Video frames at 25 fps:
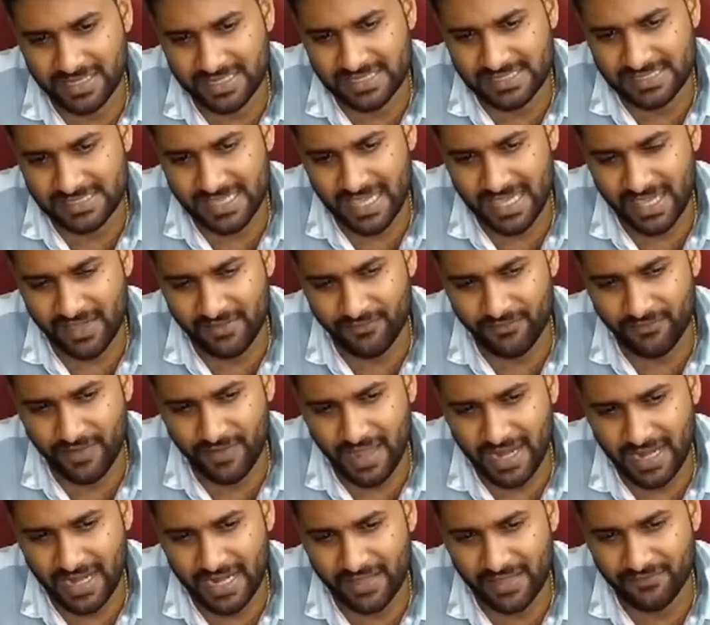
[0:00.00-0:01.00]
is F
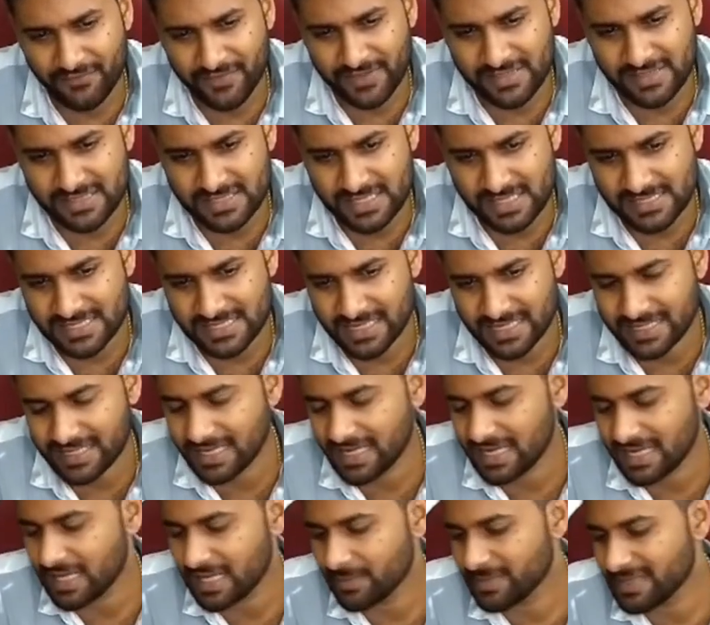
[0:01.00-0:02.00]
and F is a
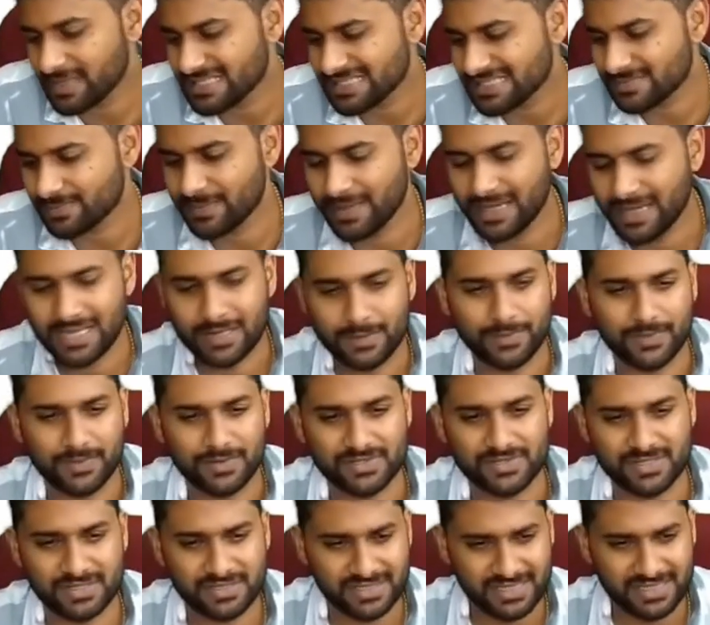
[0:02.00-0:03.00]
son-in-law means male
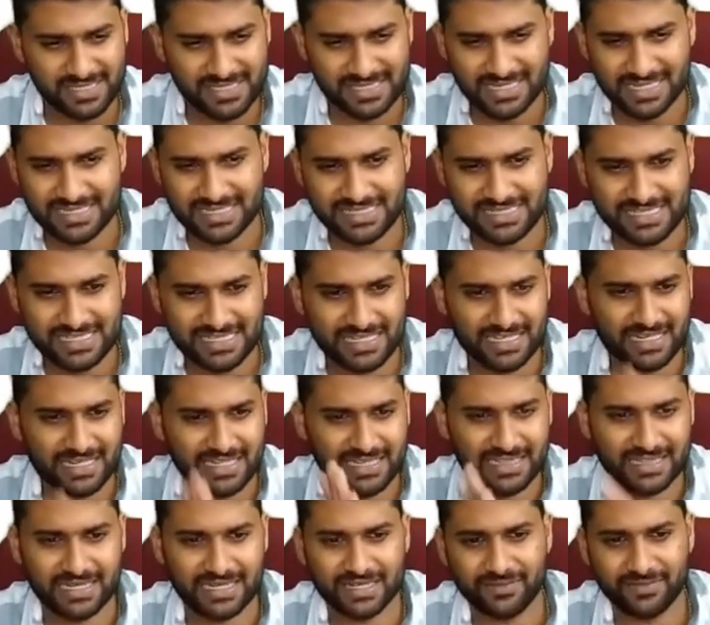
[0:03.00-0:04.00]
person. Just consider
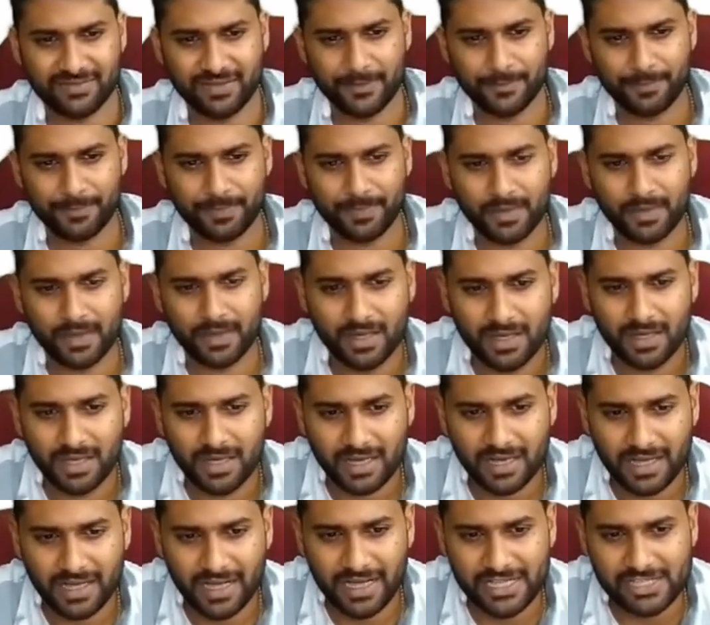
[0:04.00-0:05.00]
in that way.
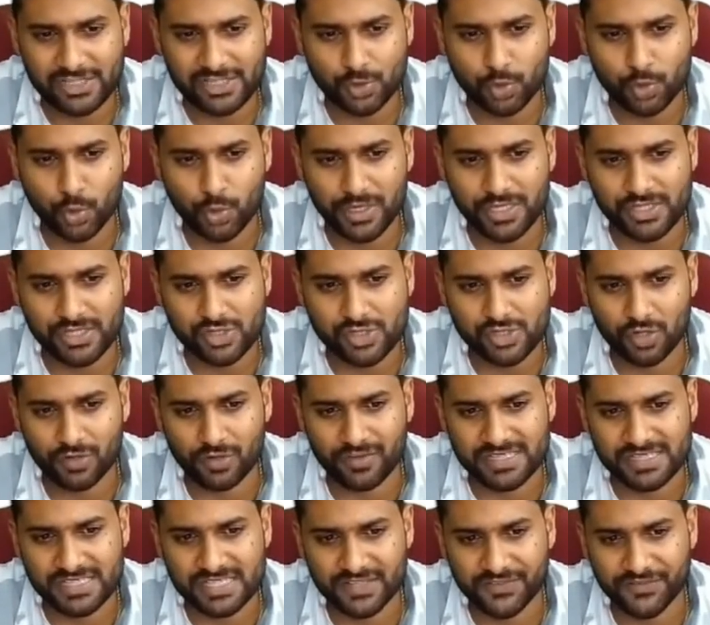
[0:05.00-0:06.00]
Guys, who is
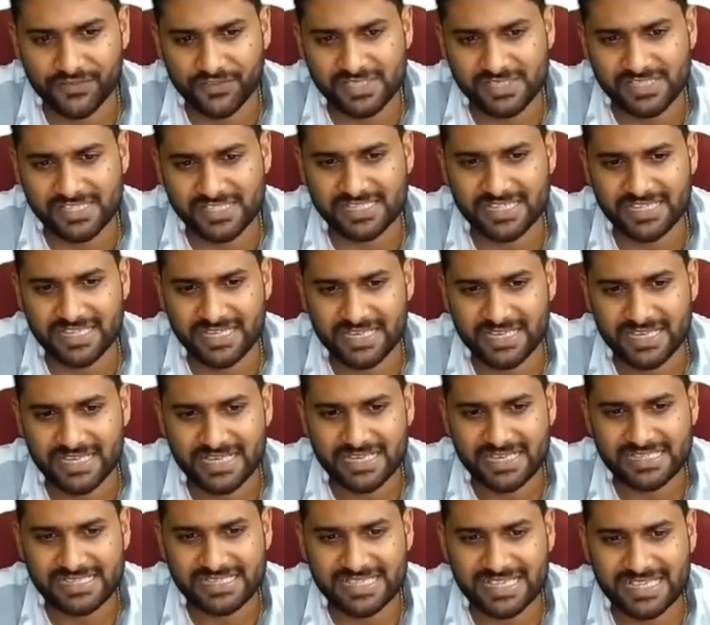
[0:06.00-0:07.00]
always refers C?
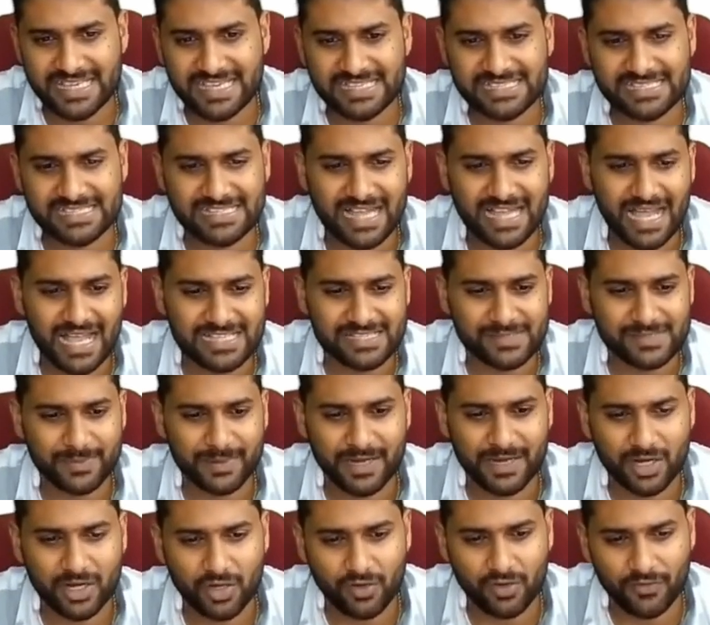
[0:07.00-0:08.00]
C is the
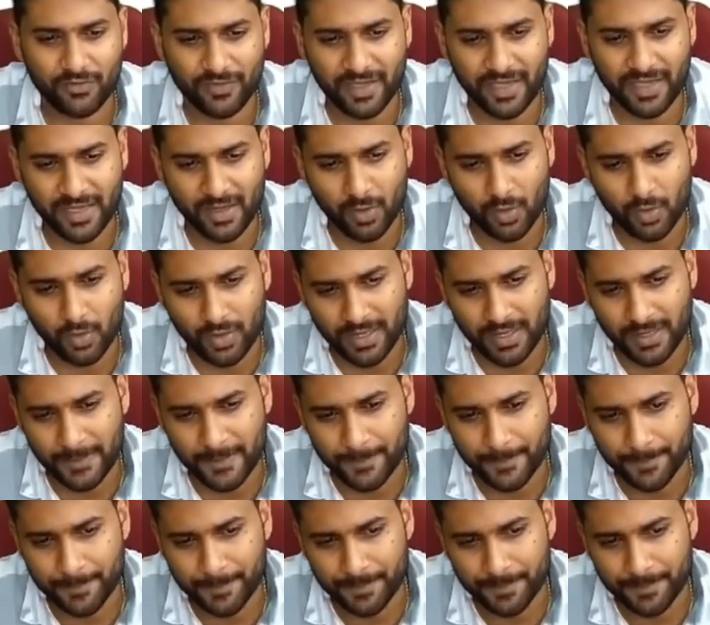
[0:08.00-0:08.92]
husband of A. Okay.